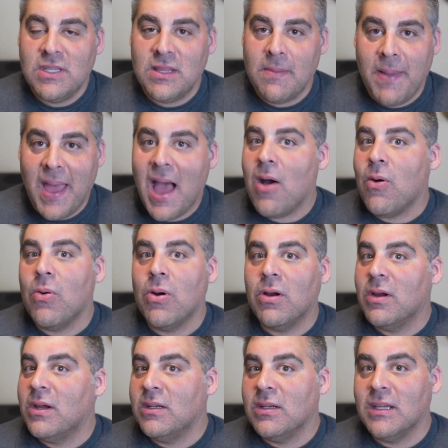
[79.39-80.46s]
it the
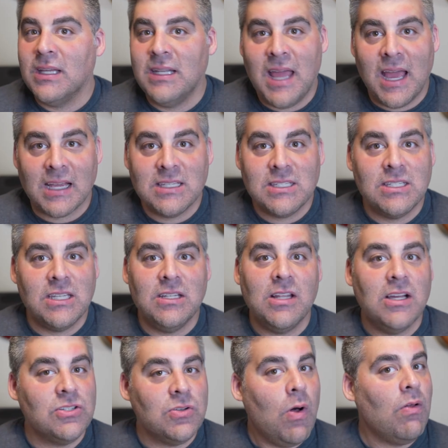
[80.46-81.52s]
power and connects and
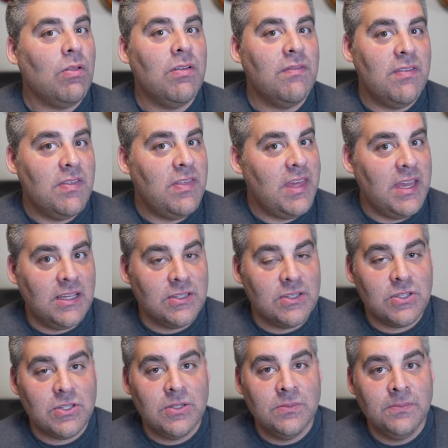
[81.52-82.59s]
does all of the things.